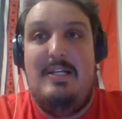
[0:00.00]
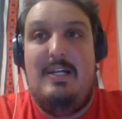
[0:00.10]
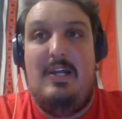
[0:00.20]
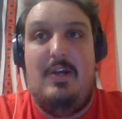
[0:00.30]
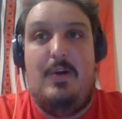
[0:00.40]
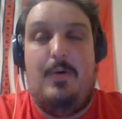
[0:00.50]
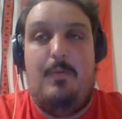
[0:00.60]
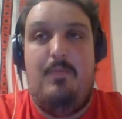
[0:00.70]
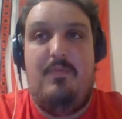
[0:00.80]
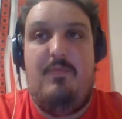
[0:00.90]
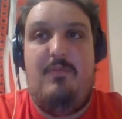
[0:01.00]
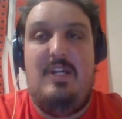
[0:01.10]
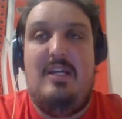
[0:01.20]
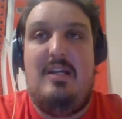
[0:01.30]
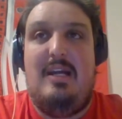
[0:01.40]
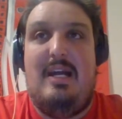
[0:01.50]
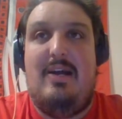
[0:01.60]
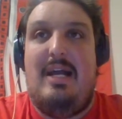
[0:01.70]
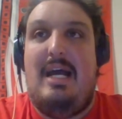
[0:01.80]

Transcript: you know, figuring out